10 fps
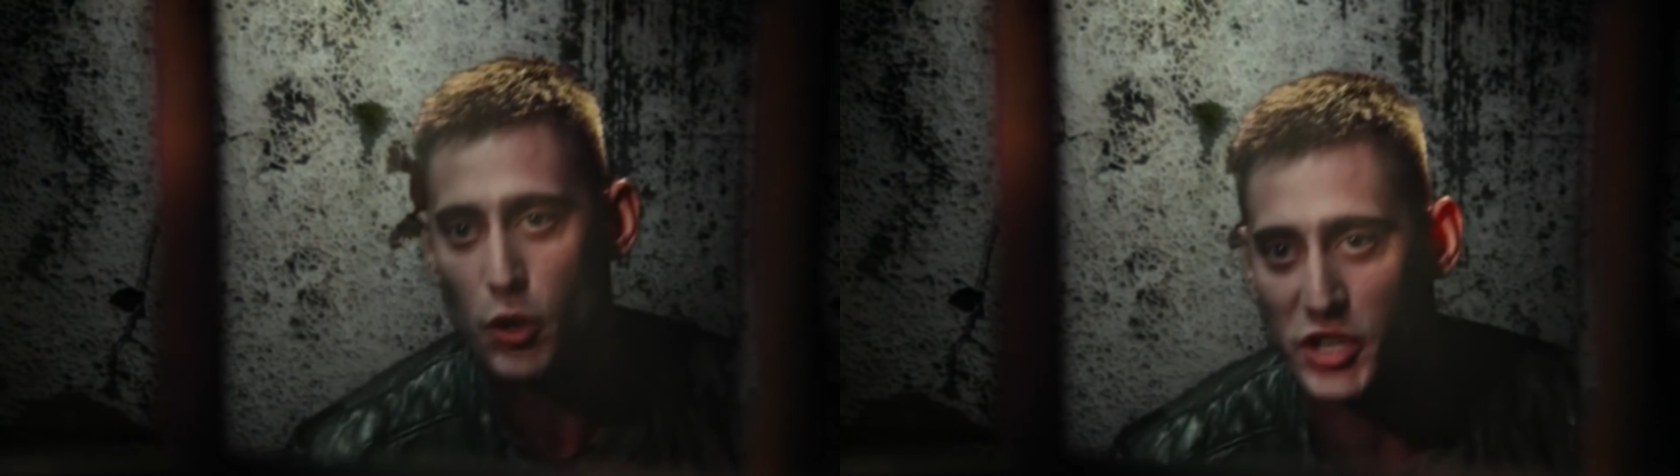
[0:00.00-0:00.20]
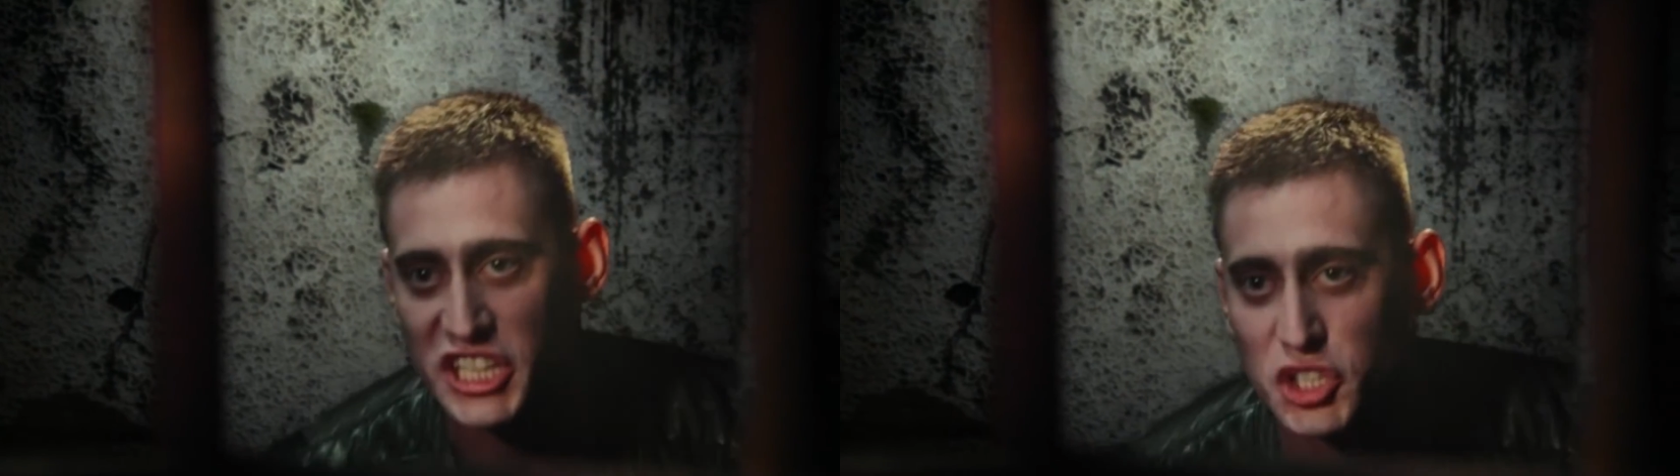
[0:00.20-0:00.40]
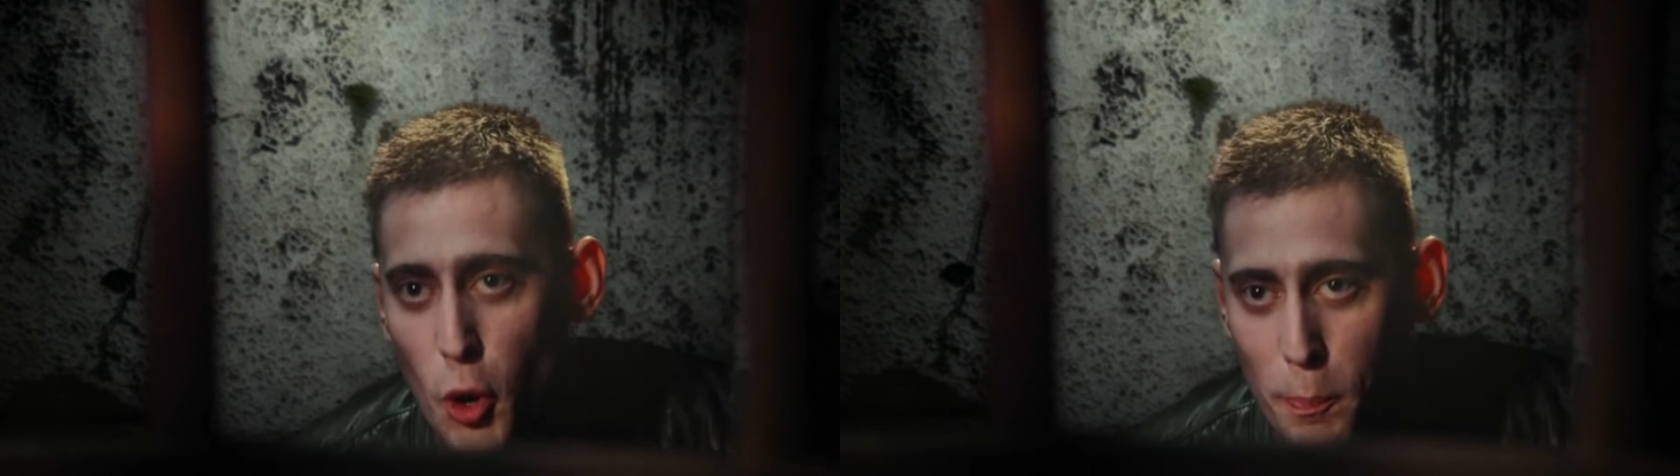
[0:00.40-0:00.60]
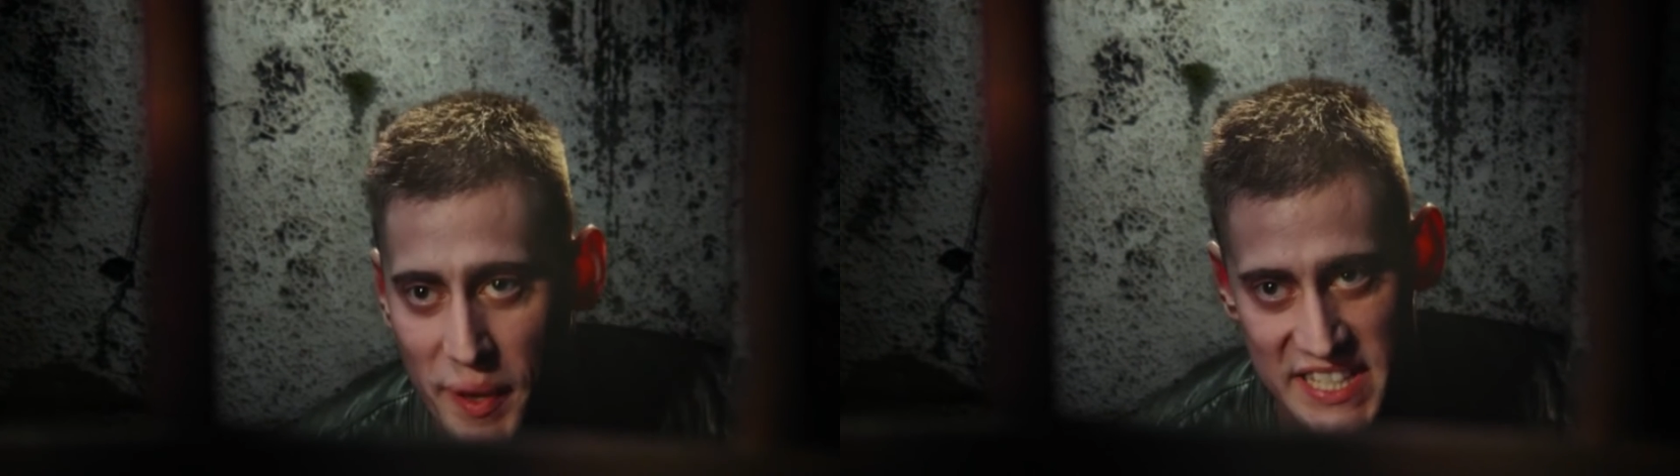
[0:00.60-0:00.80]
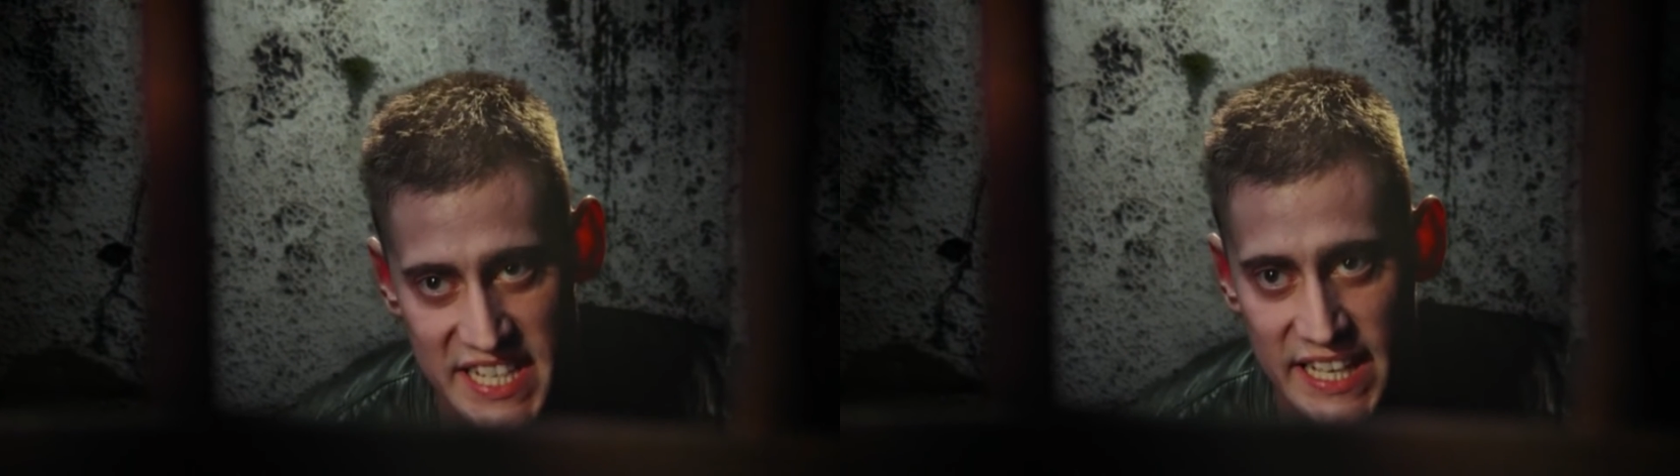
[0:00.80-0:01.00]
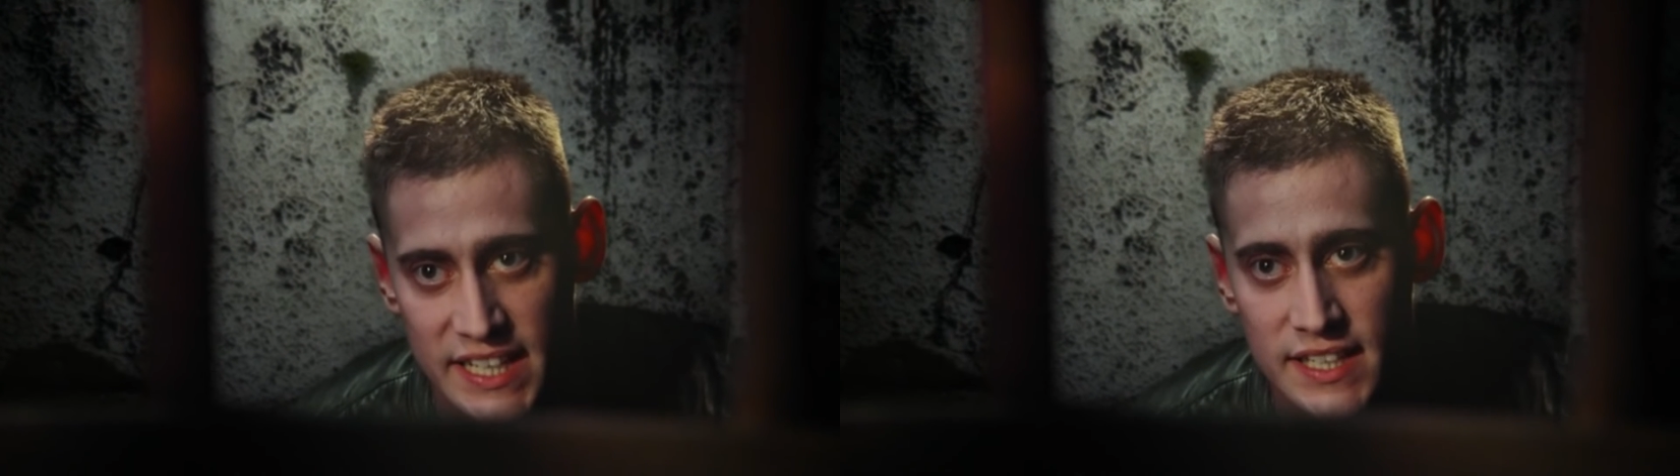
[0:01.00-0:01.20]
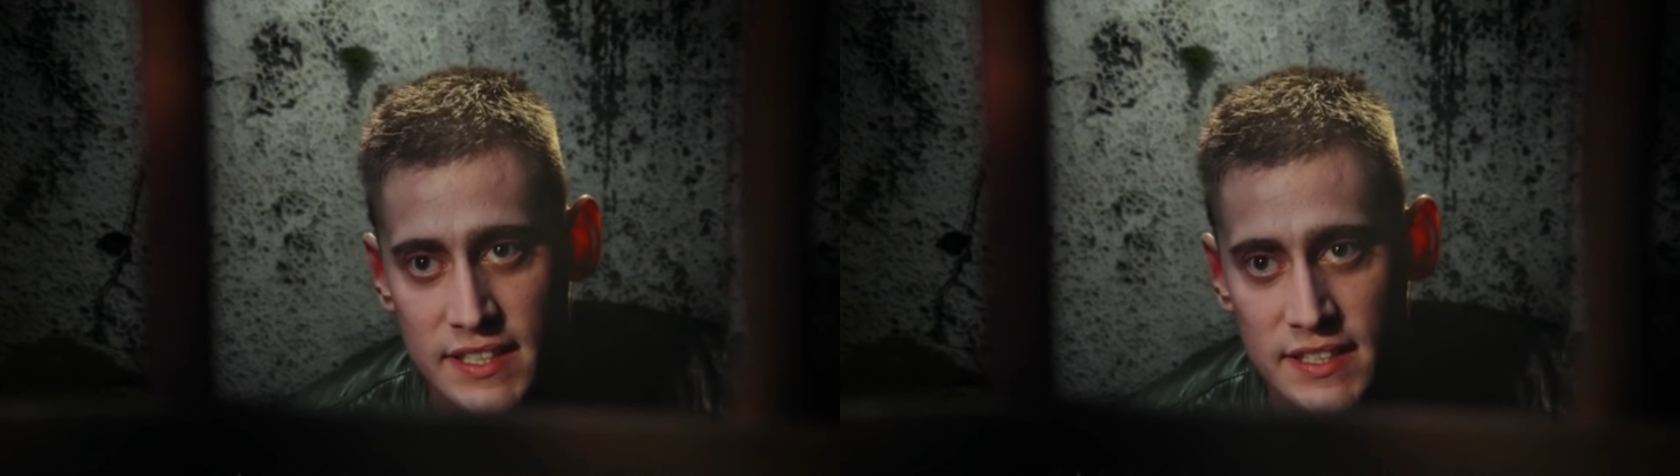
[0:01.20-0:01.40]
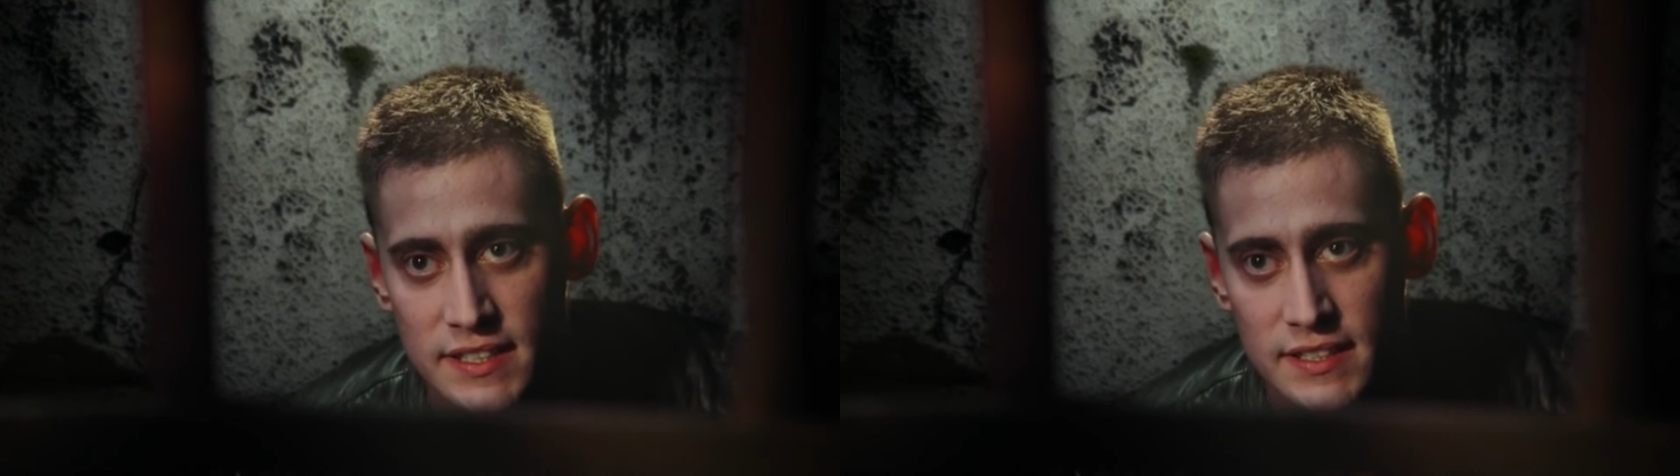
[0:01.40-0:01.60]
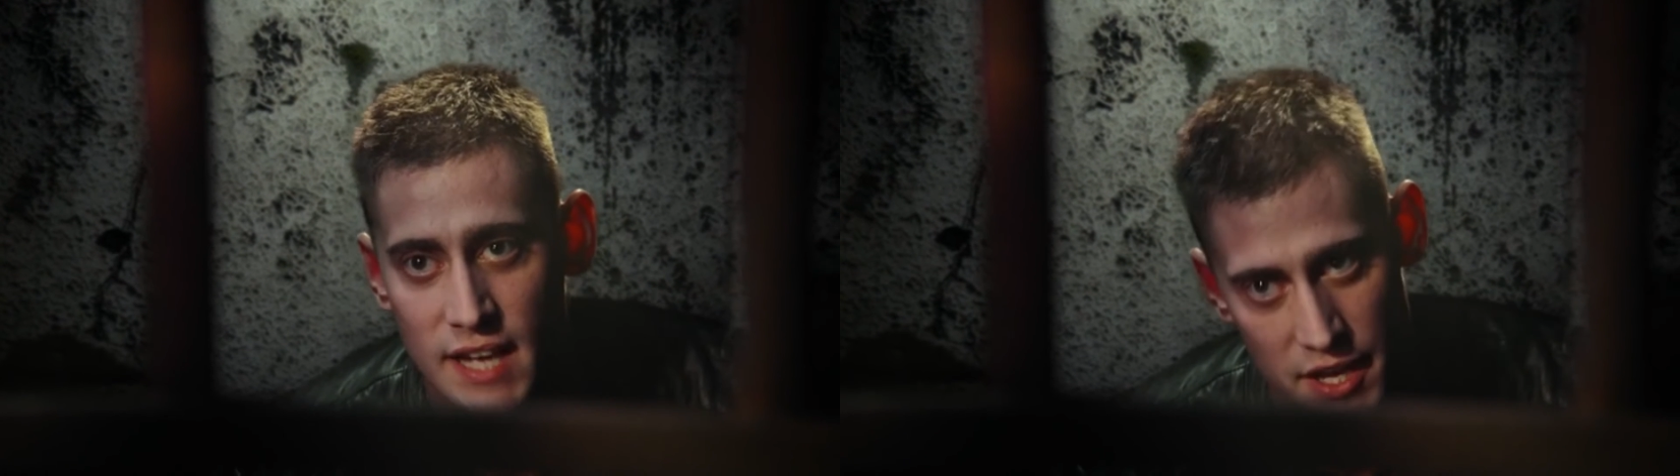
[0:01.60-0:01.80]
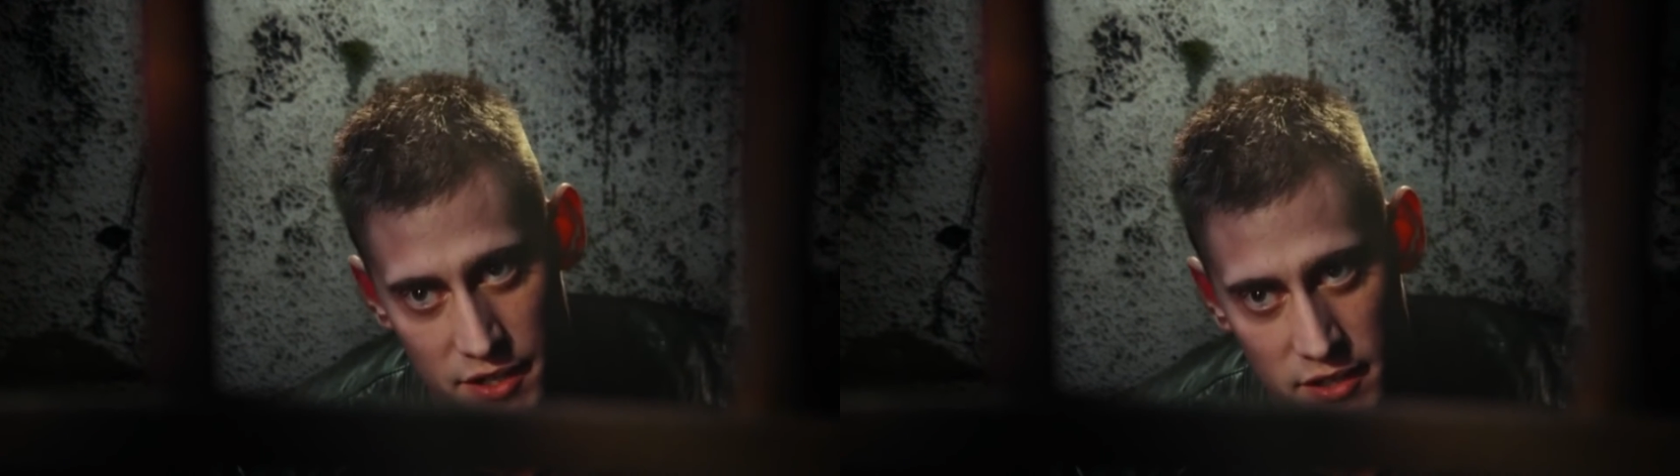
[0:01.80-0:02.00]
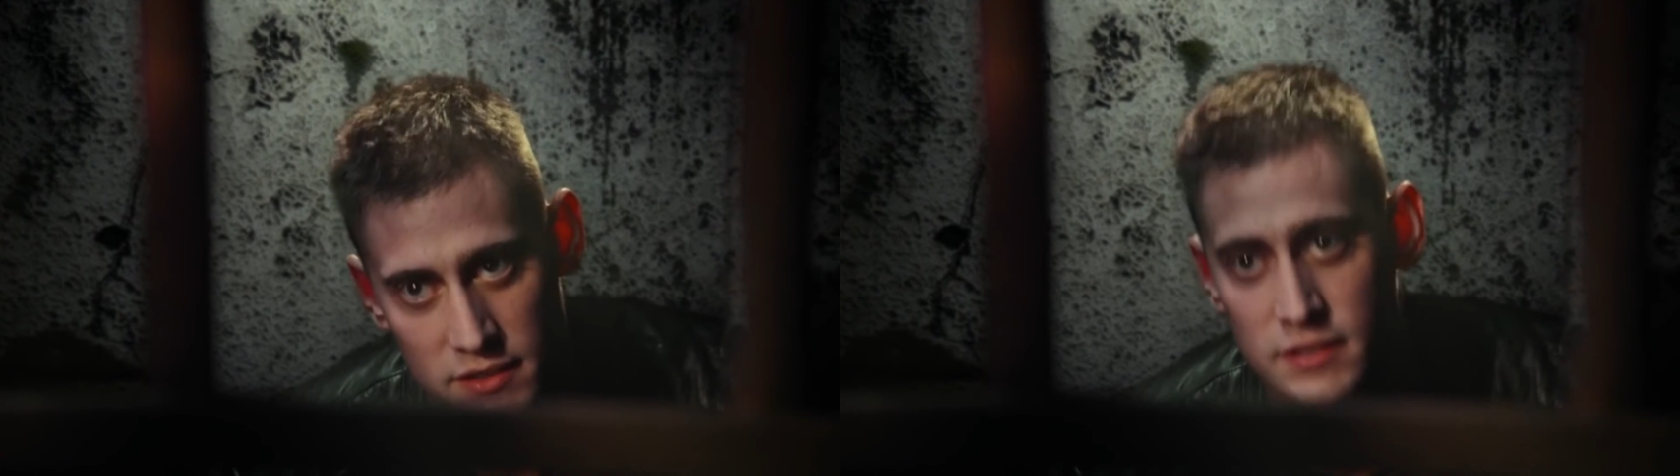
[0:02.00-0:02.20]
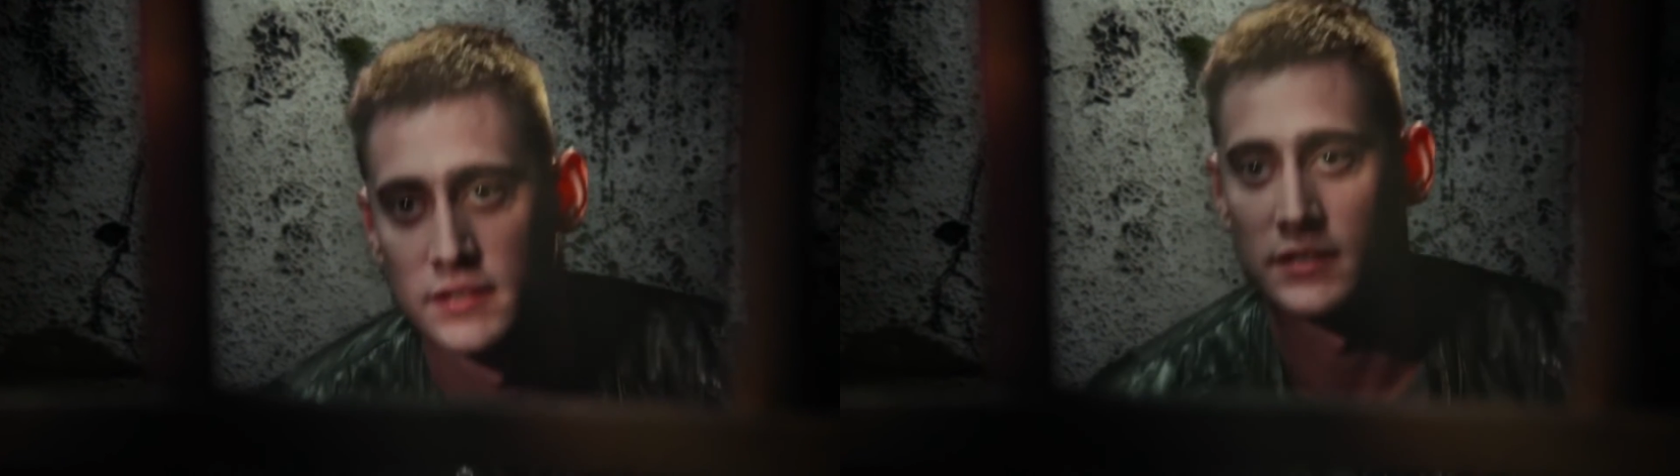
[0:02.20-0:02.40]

I don't need your pity, Anna.